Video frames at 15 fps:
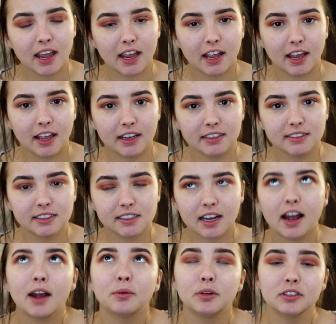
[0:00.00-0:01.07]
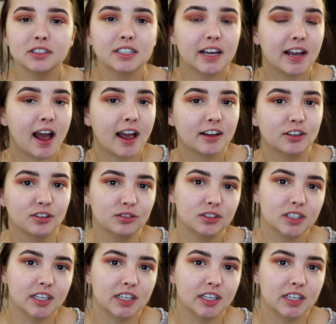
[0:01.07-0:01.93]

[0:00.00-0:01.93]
And I will say I use